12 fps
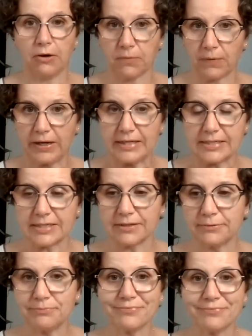All right.
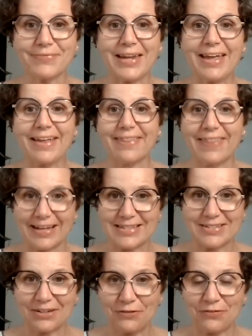
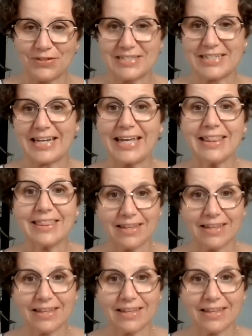That's all for today.